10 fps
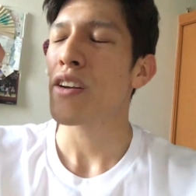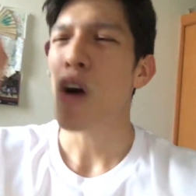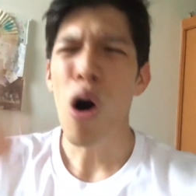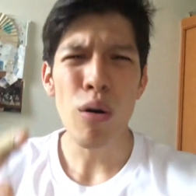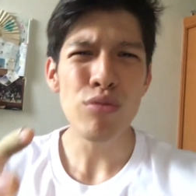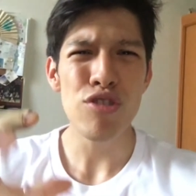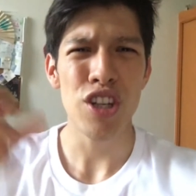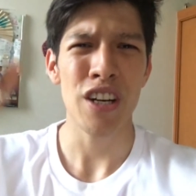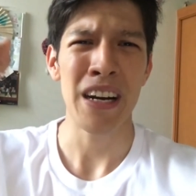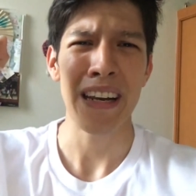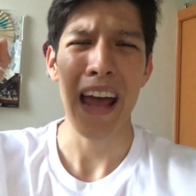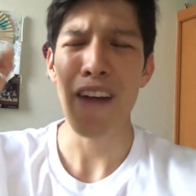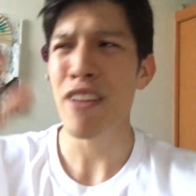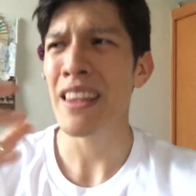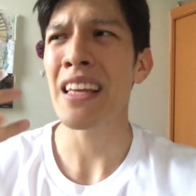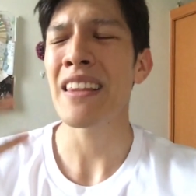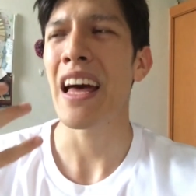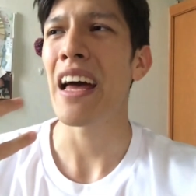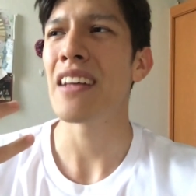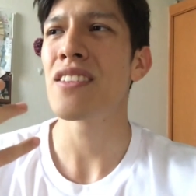culture, and everything
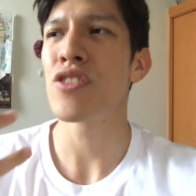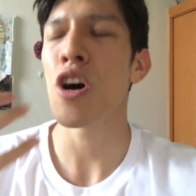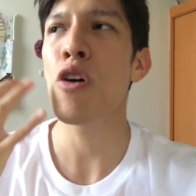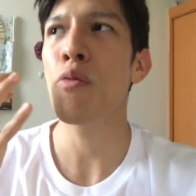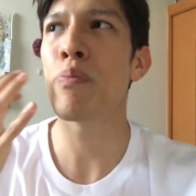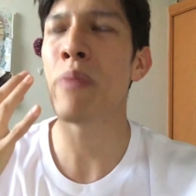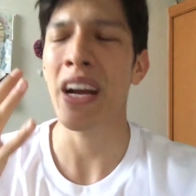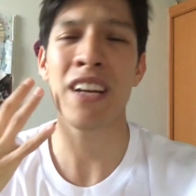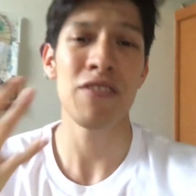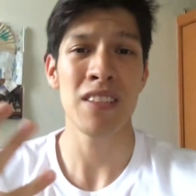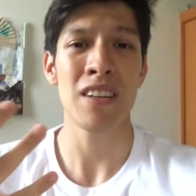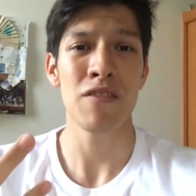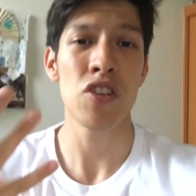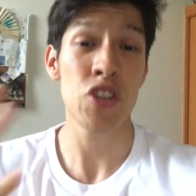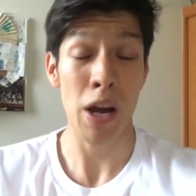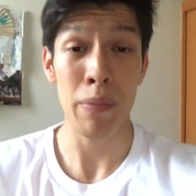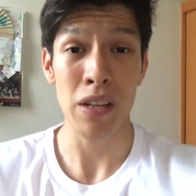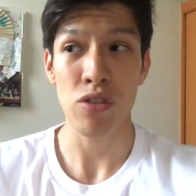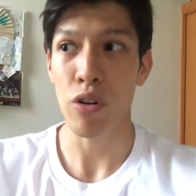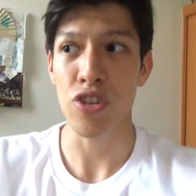that is so magnificent of the
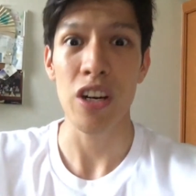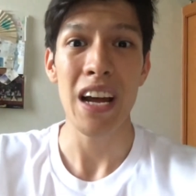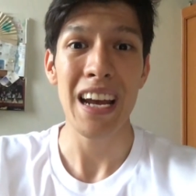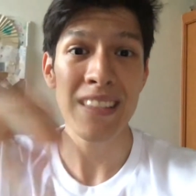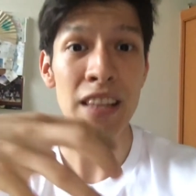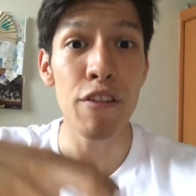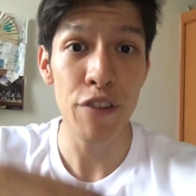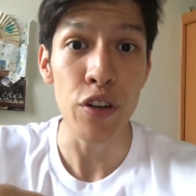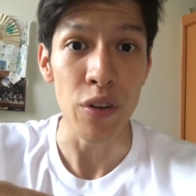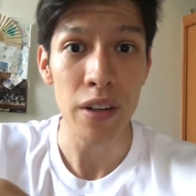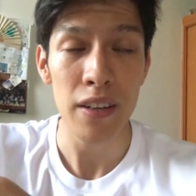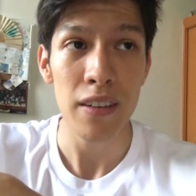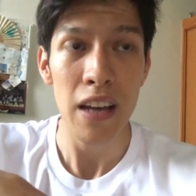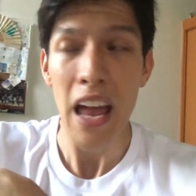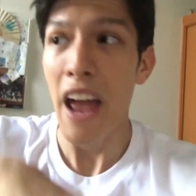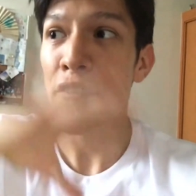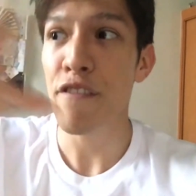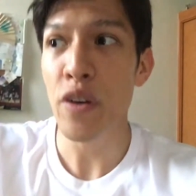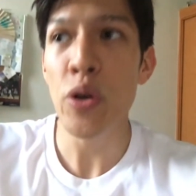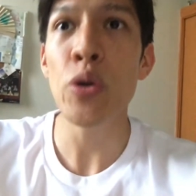Japanese culture is in the food. And
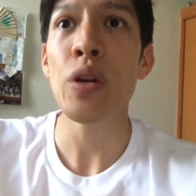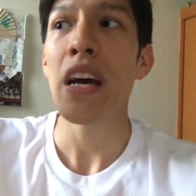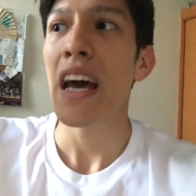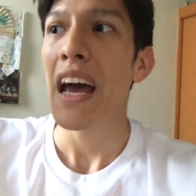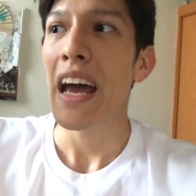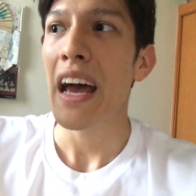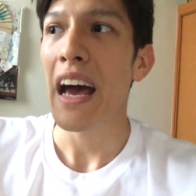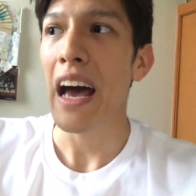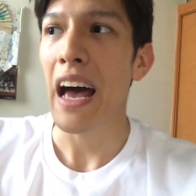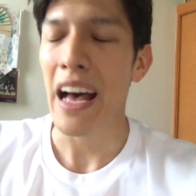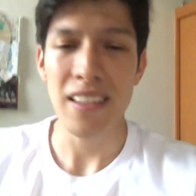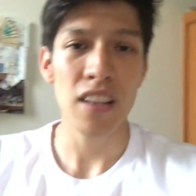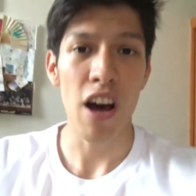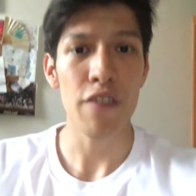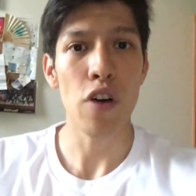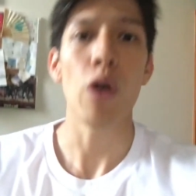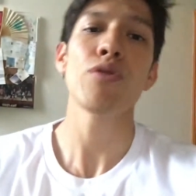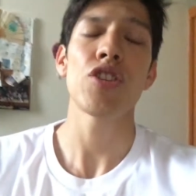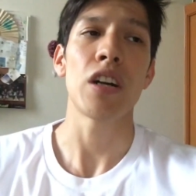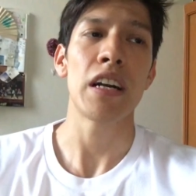food has a lot of
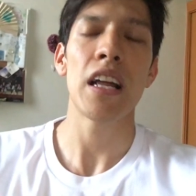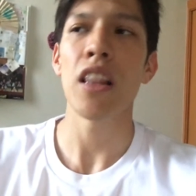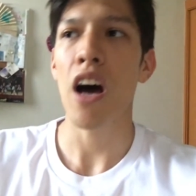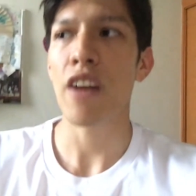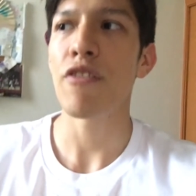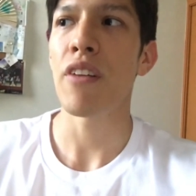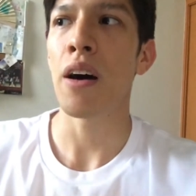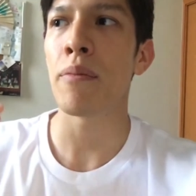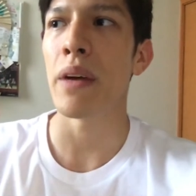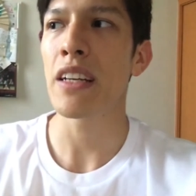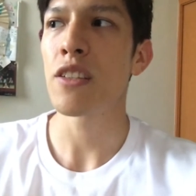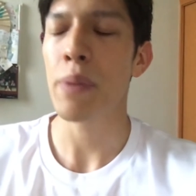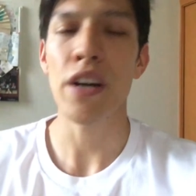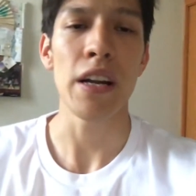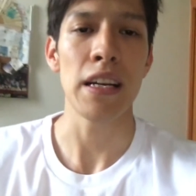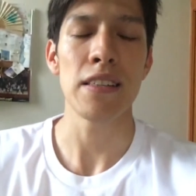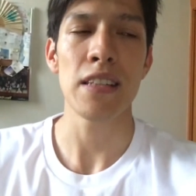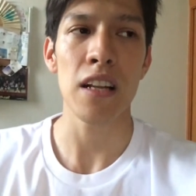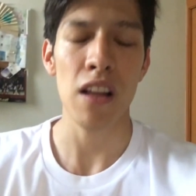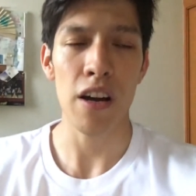culture and a lot of
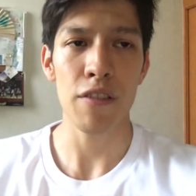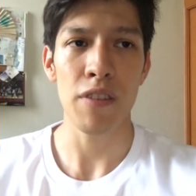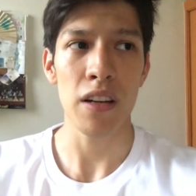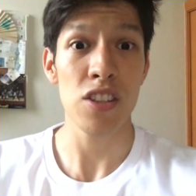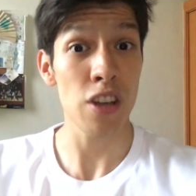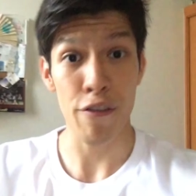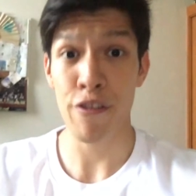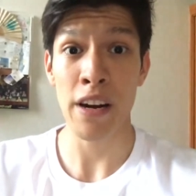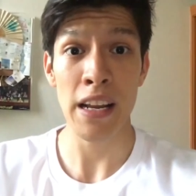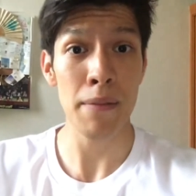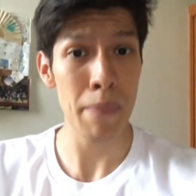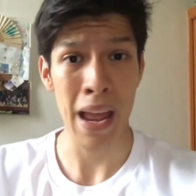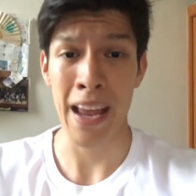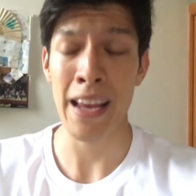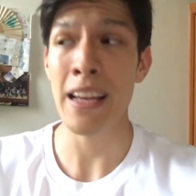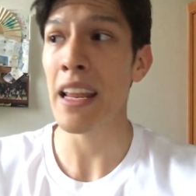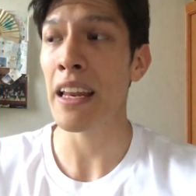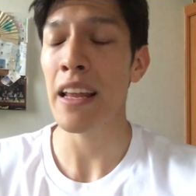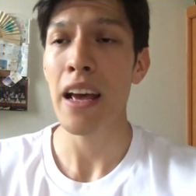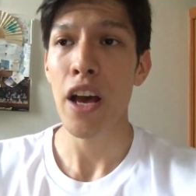experience and a lot of suffering and pain,
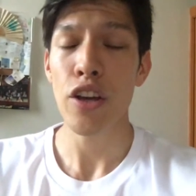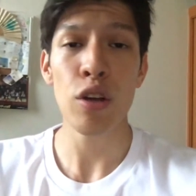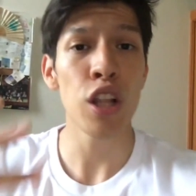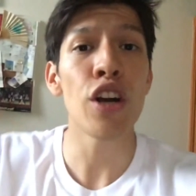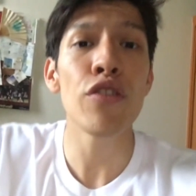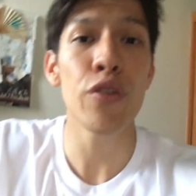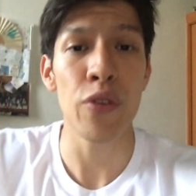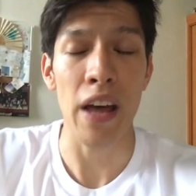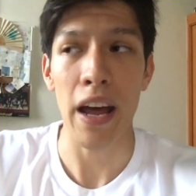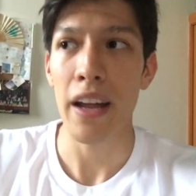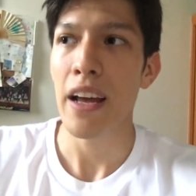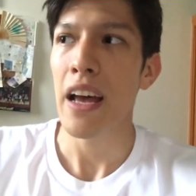and you learn through that.